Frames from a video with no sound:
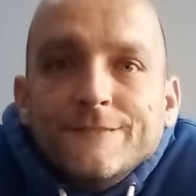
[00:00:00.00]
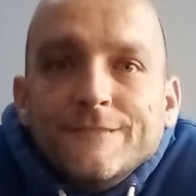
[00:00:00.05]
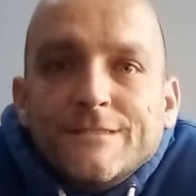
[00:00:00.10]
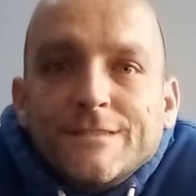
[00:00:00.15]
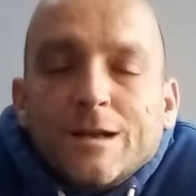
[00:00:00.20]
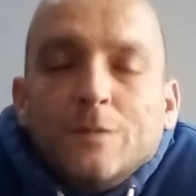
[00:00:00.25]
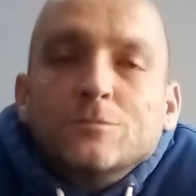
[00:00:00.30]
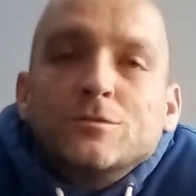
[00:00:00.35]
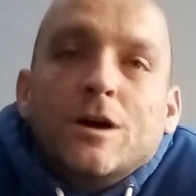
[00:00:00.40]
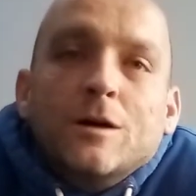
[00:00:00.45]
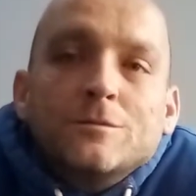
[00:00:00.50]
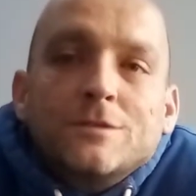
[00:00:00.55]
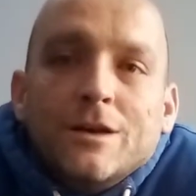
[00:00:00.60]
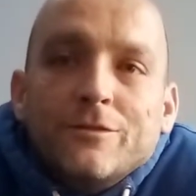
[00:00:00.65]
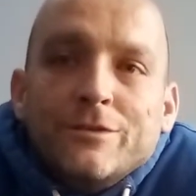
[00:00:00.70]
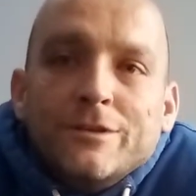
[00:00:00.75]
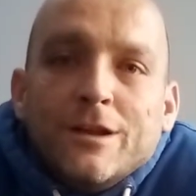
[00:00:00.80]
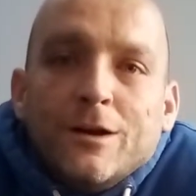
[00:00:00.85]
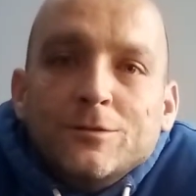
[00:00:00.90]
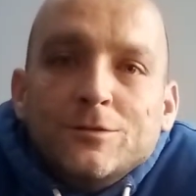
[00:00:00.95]
Sometimes
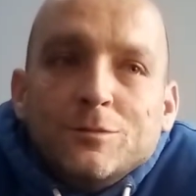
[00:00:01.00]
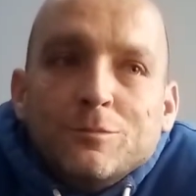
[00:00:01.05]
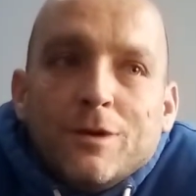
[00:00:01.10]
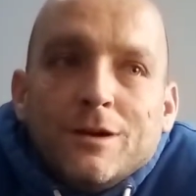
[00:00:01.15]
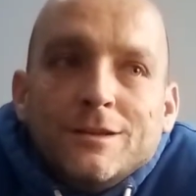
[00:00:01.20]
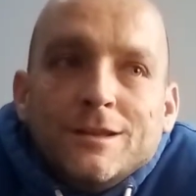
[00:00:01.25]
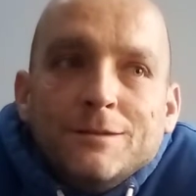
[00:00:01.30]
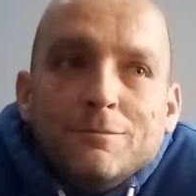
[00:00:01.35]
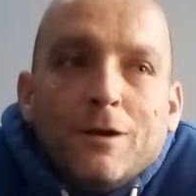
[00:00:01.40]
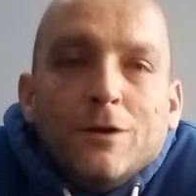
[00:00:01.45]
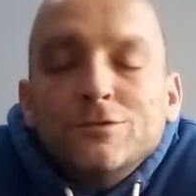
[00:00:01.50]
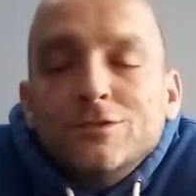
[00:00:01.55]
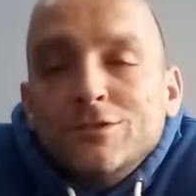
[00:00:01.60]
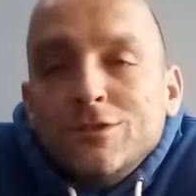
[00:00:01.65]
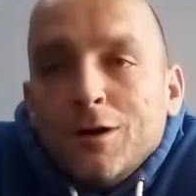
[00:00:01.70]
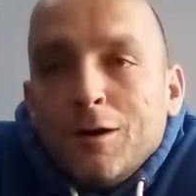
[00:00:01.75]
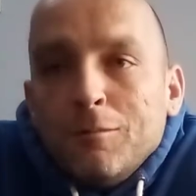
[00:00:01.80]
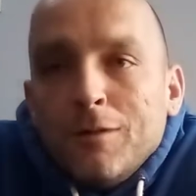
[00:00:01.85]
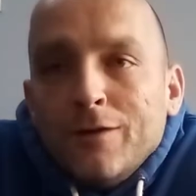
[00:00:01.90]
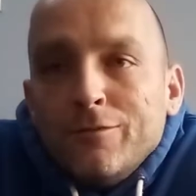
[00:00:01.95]
having loads of money. Most of
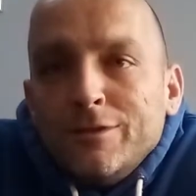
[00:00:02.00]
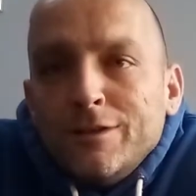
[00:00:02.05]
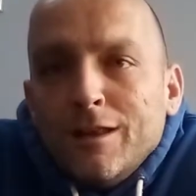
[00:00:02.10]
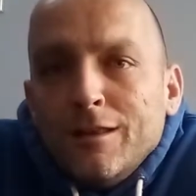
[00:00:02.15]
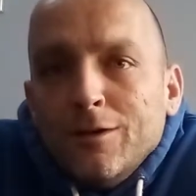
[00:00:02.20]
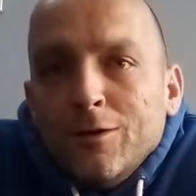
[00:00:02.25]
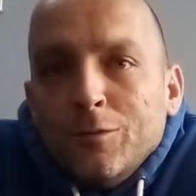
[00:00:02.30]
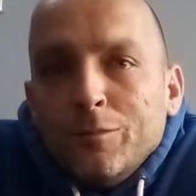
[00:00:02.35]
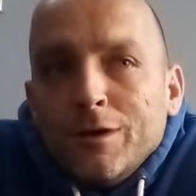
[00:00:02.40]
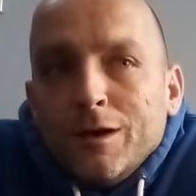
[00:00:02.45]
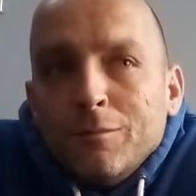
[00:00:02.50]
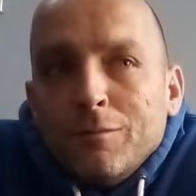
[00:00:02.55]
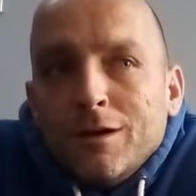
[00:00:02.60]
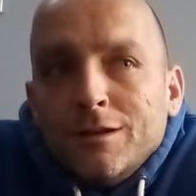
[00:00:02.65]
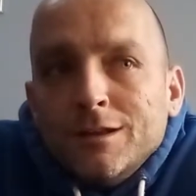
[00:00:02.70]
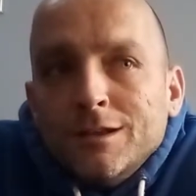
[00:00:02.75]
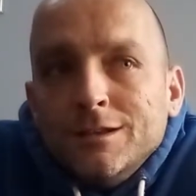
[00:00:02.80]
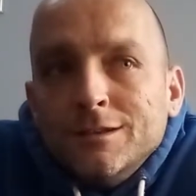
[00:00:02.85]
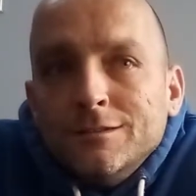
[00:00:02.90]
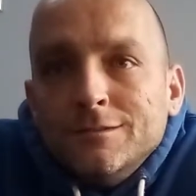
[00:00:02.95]
the time having a little bit of
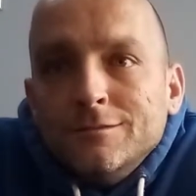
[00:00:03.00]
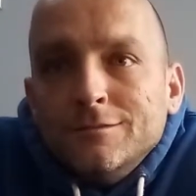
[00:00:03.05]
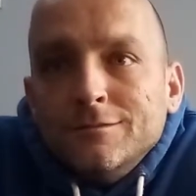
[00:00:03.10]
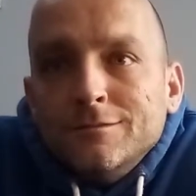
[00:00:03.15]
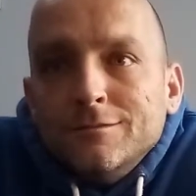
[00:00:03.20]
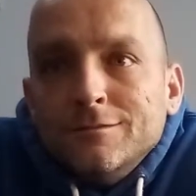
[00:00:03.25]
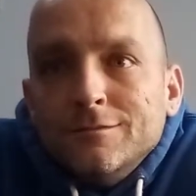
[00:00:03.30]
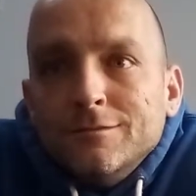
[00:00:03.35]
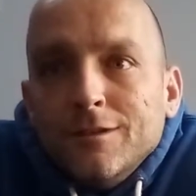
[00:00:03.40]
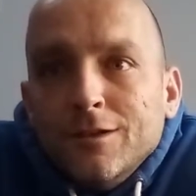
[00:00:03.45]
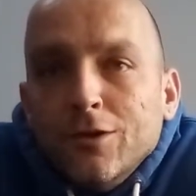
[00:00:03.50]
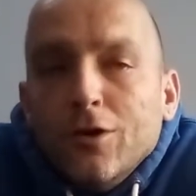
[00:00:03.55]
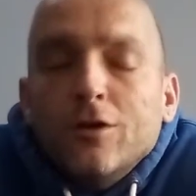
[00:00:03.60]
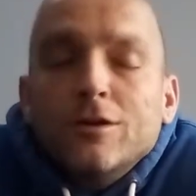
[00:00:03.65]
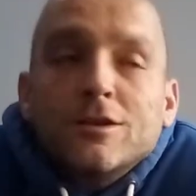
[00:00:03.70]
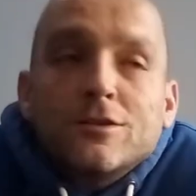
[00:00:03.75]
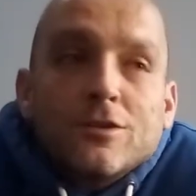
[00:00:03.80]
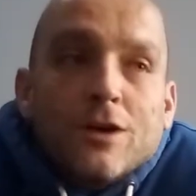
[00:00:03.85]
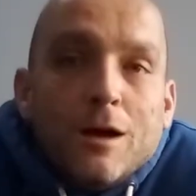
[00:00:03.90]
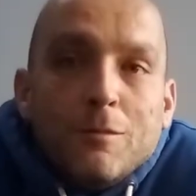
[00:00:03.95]
money. A lot
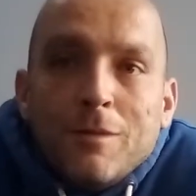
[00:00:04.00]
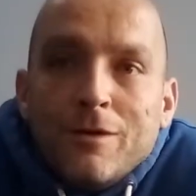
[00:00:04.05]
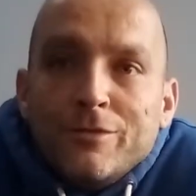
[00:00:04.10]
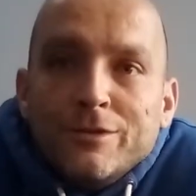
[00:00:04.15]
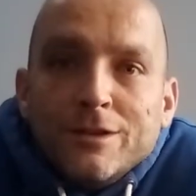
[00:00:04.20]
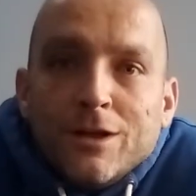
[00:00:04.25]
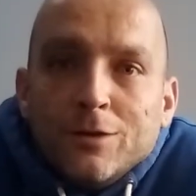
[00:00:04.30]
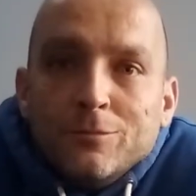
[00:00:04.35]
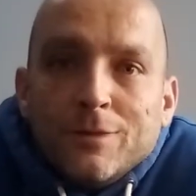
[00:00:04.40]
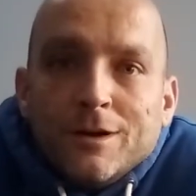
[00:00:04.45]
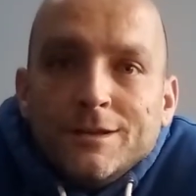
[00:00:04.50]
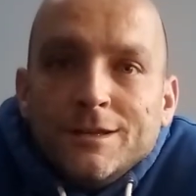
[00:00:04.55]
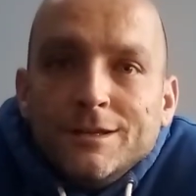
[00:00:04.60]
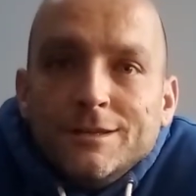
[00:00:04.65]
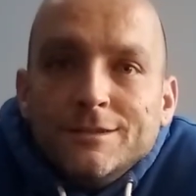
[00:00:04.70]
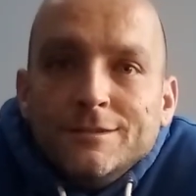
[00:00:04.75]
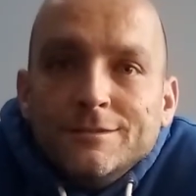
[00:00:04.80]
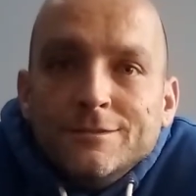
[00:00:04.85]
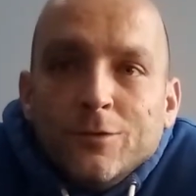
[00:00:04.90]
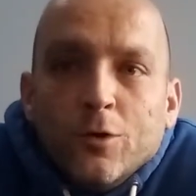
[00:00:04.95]
of the time having no
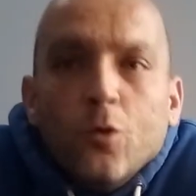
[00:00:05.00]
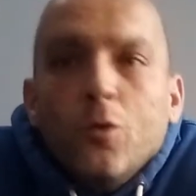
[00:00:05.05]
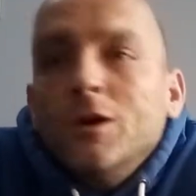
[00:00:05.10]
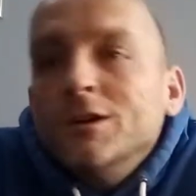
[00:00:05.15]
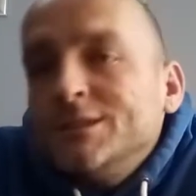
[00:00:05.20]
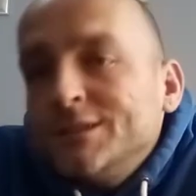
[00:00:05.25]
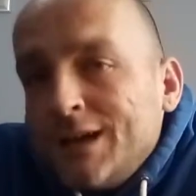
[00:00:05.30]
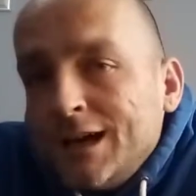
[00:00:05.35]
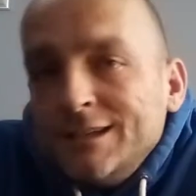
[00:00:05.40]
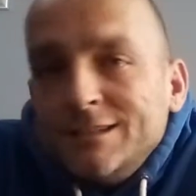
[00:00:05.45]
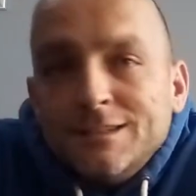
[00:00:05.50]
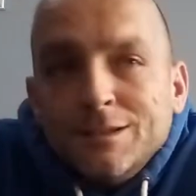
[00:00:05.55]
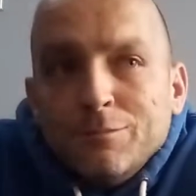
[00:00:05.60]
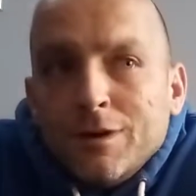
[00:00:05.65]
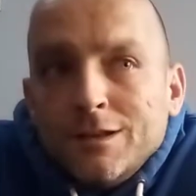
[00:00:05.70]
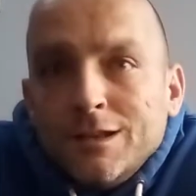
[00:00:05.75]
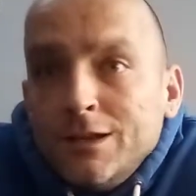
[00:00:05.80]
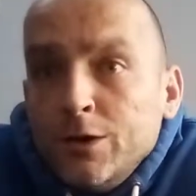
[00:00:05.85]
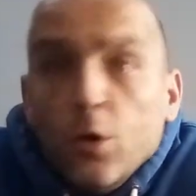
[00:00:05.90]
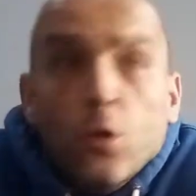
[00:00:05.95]
money. Always chasing
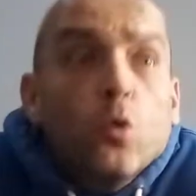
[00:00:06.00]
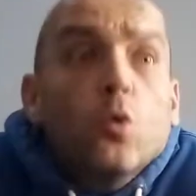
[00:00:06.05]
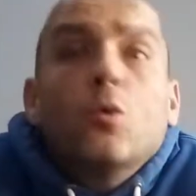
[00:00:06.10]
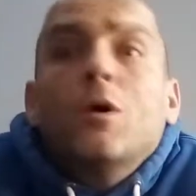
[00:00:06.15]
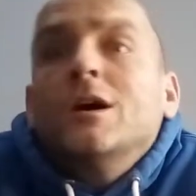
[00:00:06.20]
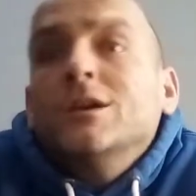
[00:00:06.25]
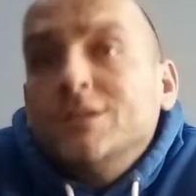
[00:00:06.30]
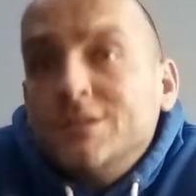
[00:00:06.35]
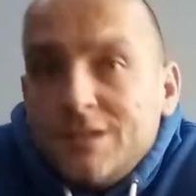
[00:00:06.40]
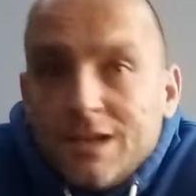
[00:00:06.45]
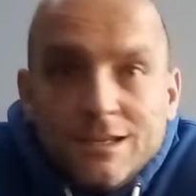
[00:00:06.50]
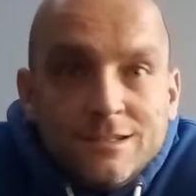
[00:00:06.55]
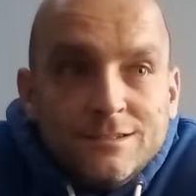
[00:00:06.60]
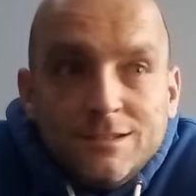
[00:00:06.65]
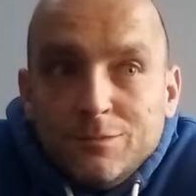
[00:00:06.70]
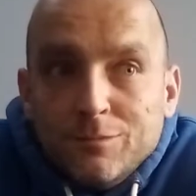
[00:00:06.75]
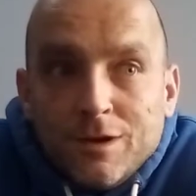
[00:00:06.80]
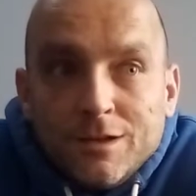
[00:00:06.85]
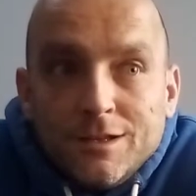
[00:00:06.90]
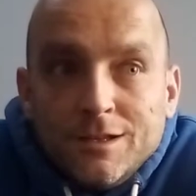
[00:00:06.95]
money. Always
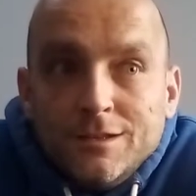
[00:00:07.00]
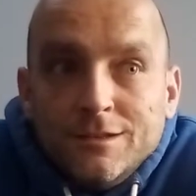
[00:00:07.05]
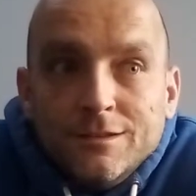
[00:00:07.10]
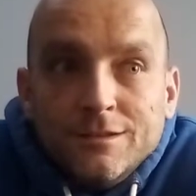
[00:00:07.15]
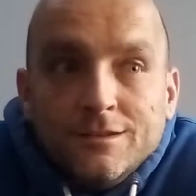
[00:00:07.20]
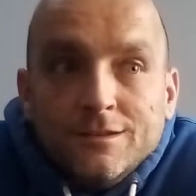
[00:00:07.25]
chasing money.